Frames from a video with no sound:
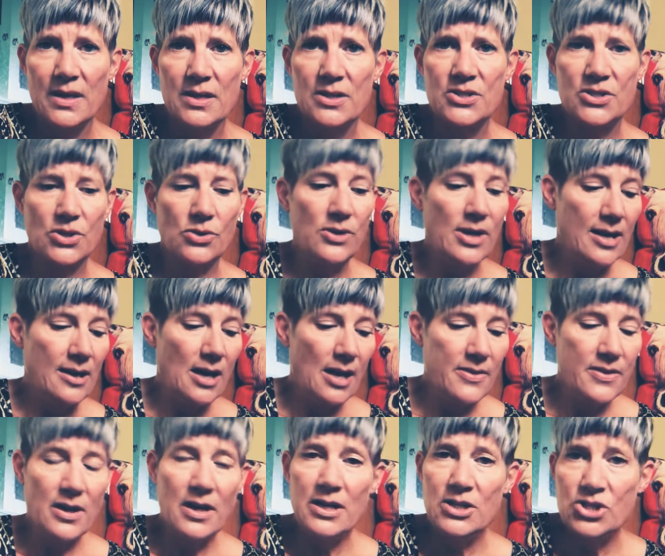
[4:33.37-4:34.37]
So yeah, I
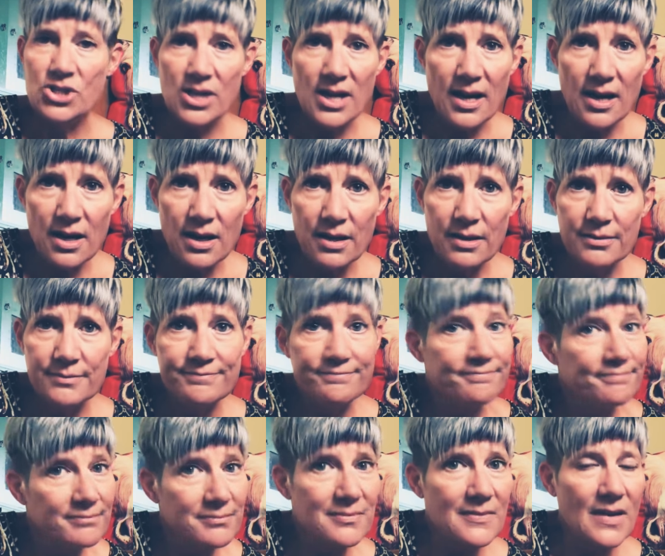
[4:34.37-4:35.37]
thought I'd share,
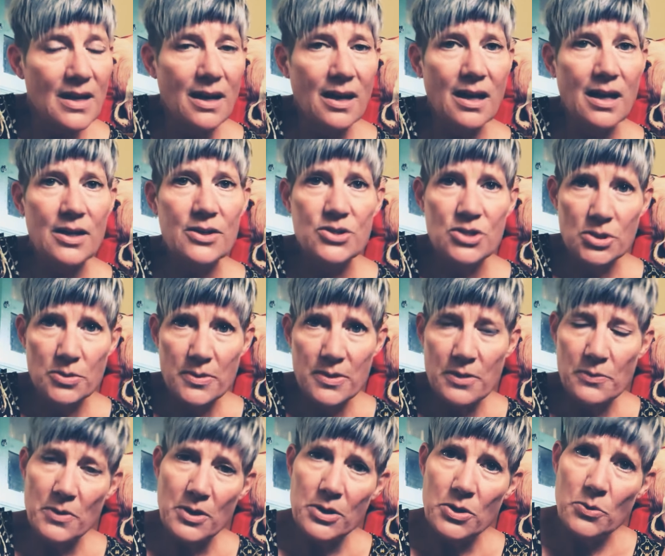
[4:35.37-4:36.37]
do with
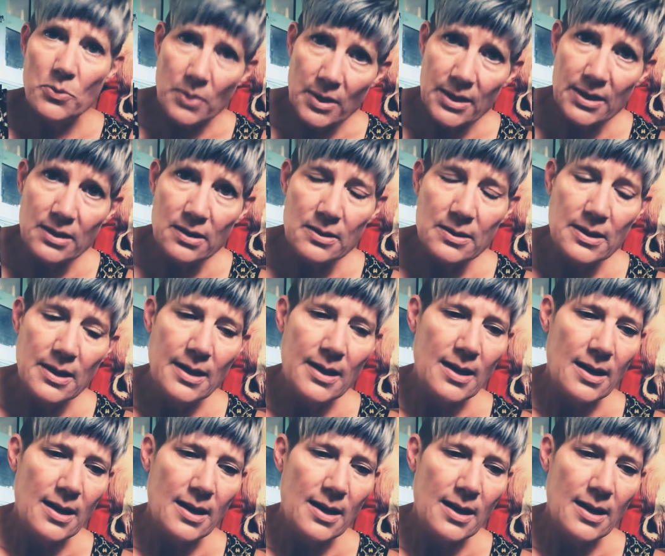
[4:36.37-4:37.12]
it what you will,